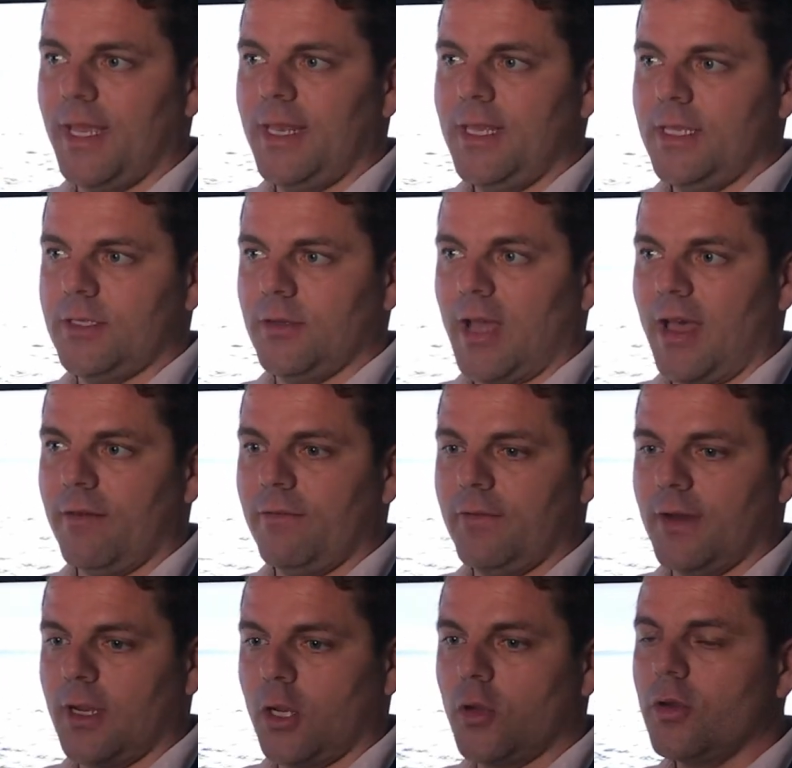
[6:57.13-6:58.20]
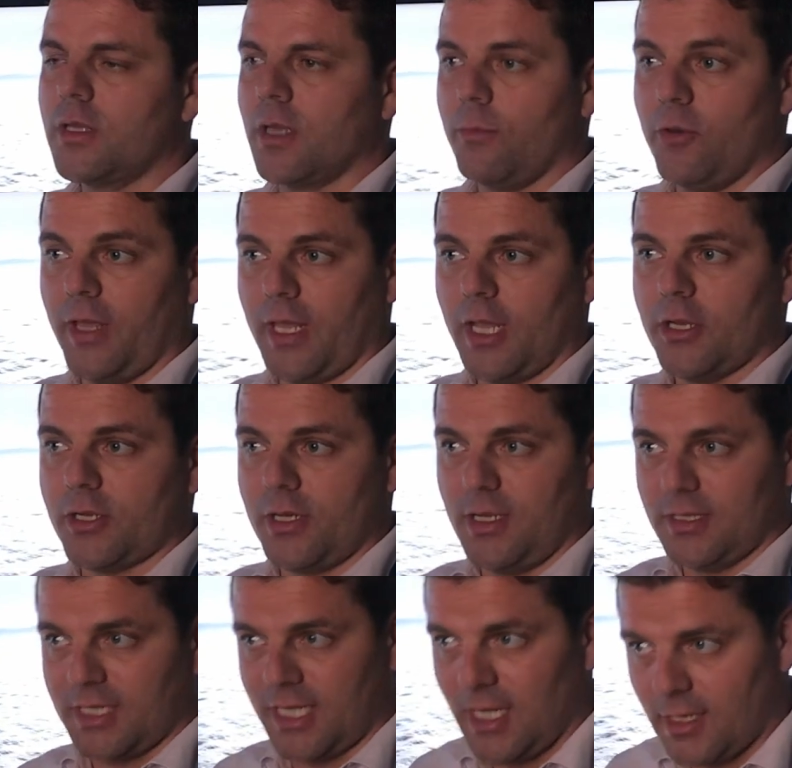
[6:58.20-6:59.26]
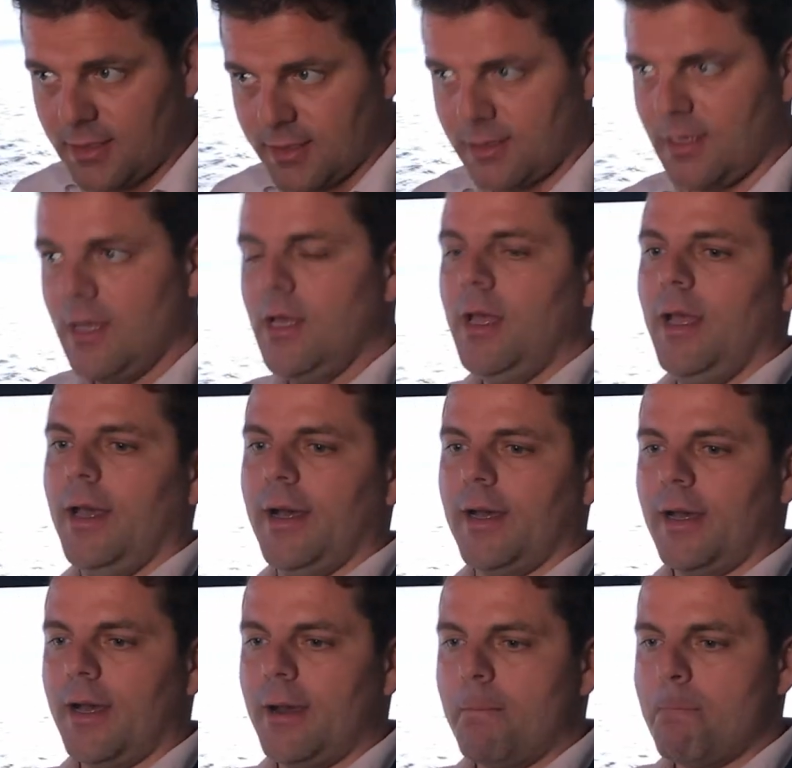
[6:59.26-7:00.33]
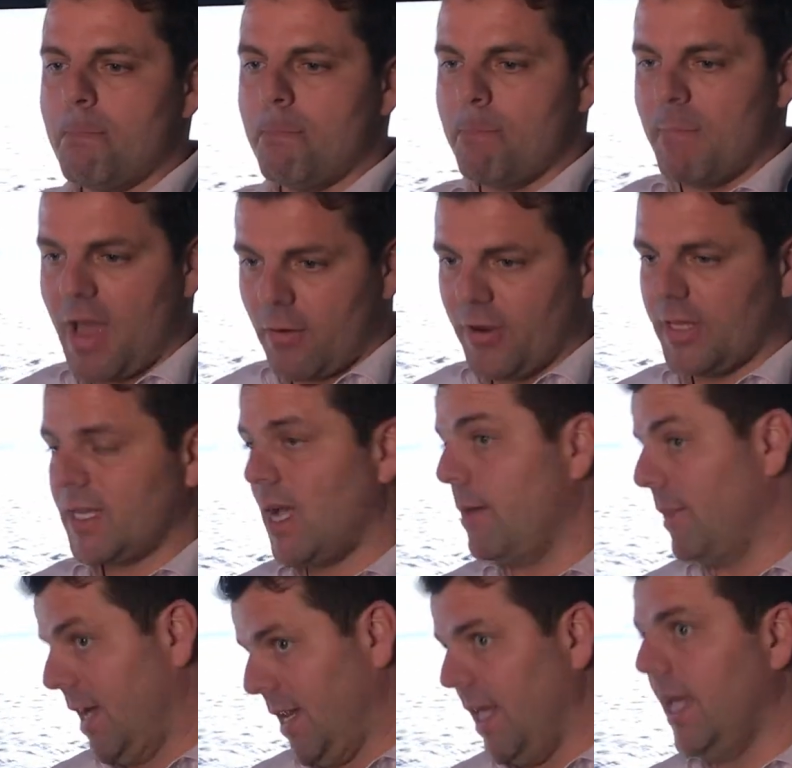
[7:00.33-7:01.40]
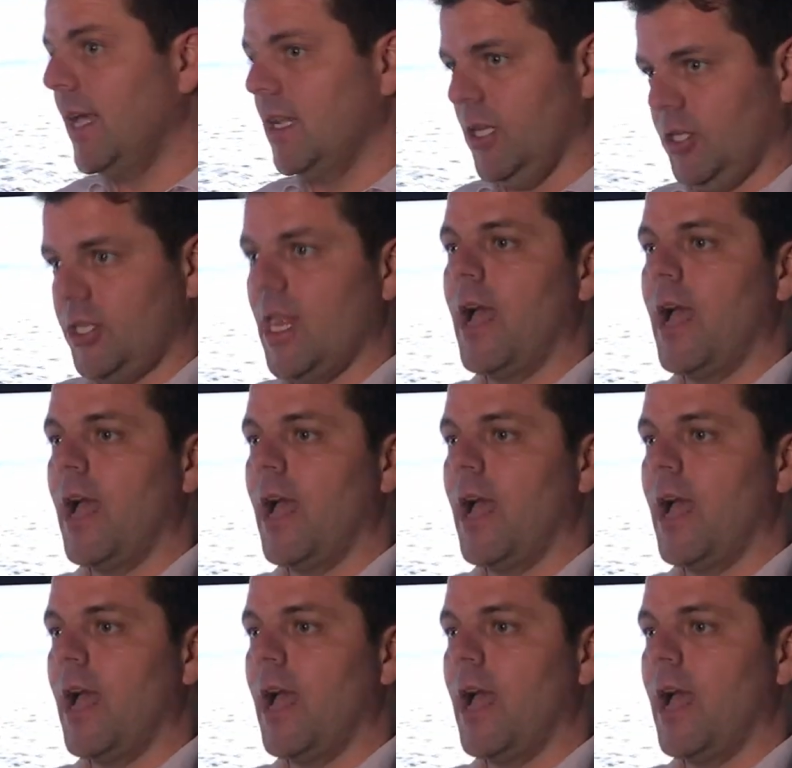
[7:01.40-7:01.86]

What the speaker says: they need to have good communicational skills. Maritime and English